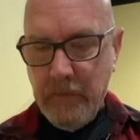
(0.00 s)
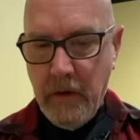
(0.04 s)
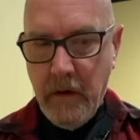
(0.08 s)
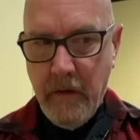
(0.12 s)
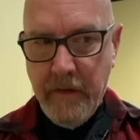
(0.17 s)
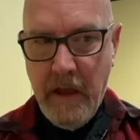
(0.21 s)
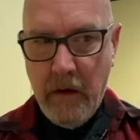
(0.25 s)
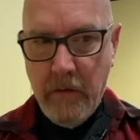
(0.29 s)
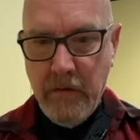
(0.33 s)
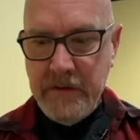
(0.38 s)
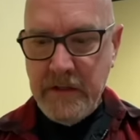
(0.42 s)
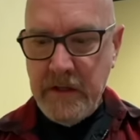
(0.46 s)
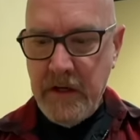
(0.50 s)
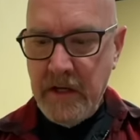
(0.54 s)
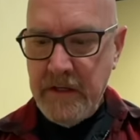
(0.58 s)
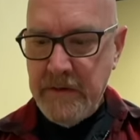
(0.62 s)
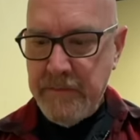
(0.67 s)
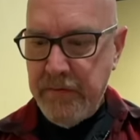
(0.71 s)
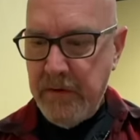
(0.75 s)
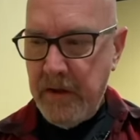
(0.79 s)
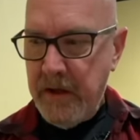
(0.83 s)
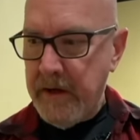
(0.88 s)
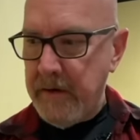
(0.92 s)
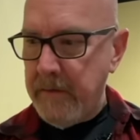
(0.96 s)
That was a nice
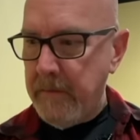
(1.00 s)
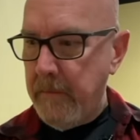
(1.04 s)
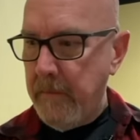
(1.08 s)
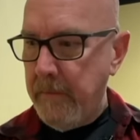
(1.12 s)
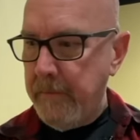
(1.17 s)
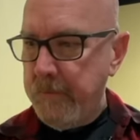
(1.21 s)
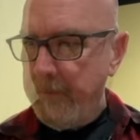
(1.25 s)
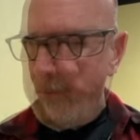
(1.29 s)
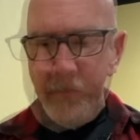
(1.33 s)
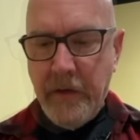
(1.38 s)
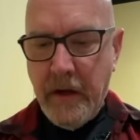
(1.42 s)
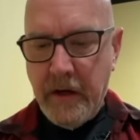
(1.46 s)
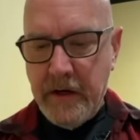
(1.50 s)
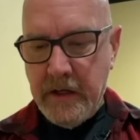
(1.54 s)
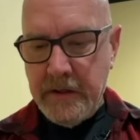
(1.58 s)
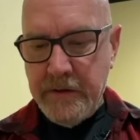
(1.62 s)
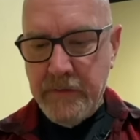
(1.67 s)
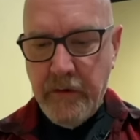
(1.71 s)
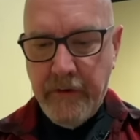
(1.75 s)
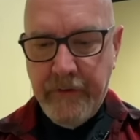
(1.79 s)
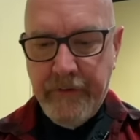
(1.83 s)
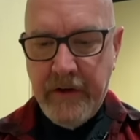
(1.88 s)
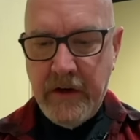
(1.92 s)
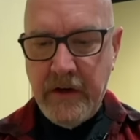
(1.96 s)
plate. I guess
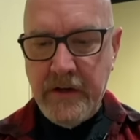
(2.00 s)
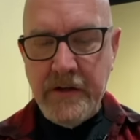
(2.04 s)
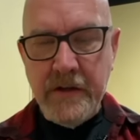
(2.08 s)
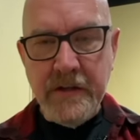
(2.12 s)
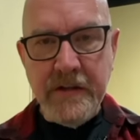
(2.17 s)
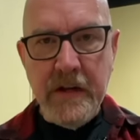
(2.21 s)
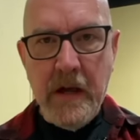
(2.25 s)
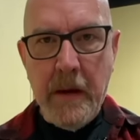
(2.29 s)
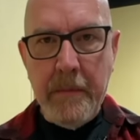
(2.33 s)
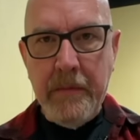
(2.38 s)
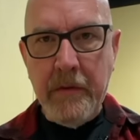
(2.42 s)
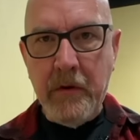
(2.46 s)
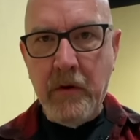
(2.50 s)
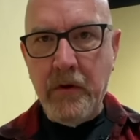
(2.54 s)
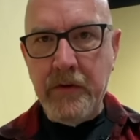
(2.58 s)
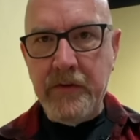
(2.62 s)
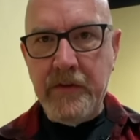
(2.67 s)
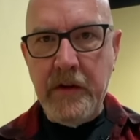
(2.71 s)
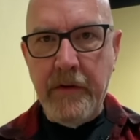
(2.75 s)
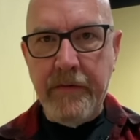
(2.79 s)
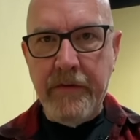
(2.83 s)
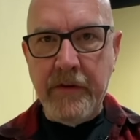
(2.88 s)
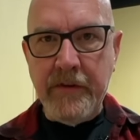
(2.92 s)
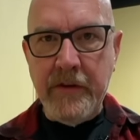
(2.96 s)
we'll finish this up and go
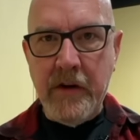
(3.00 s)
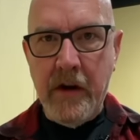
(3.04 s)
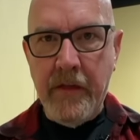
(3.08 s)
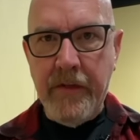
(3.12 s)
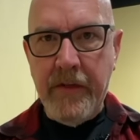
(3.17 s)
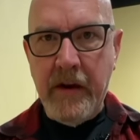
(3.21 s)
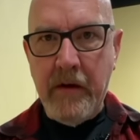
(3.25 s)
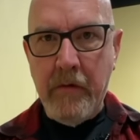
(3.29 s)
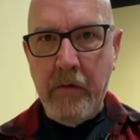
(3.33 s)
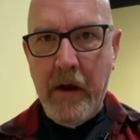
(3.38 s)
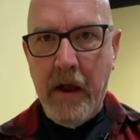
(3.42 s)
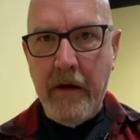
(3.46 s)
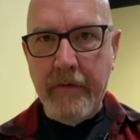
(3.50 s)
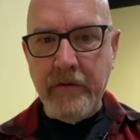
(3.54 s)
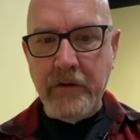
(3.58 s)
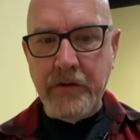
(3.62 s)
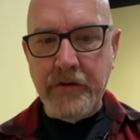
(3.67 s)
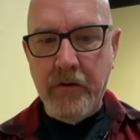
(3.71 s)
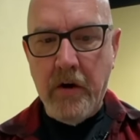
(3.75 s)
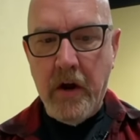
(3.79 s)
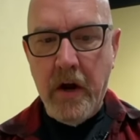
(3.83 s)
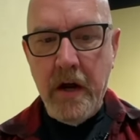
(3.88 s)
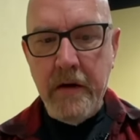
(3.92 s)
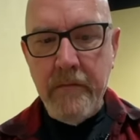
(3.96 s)
see if there's anything we haven't
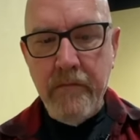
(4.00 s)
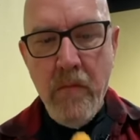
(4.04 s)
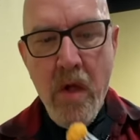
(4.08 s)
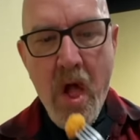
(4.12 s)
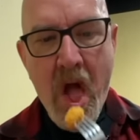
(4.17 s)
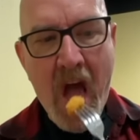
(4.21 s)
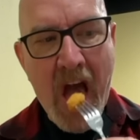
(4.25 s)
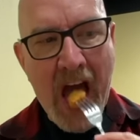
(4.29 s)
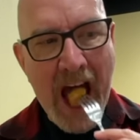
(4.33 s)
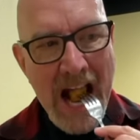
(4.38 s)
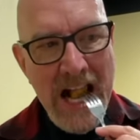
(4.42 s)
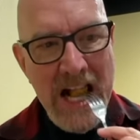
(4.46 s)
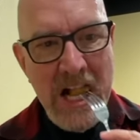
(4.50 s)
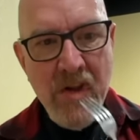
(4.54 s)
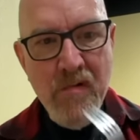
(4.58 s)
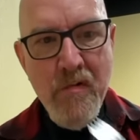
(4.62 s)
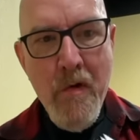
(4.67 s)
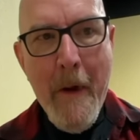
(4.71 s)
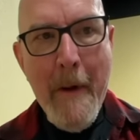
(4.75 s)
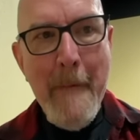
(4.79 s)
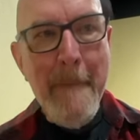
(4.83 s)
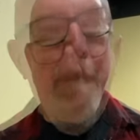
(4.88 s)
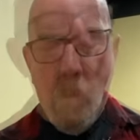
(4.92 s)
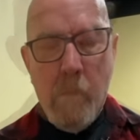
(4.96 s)
tried.
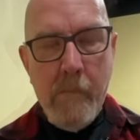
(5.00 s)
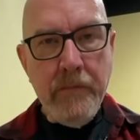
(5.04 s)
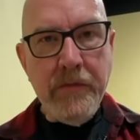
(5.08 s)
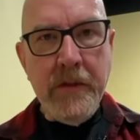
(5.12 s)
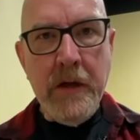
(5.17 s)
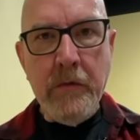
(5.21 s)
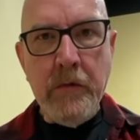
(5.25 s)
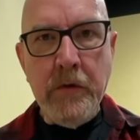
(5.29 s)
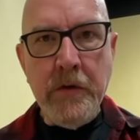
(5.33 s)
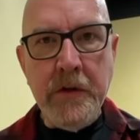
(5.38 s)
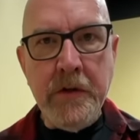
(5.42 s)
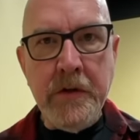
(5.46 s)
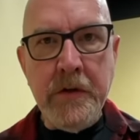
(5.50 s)
Then we'll do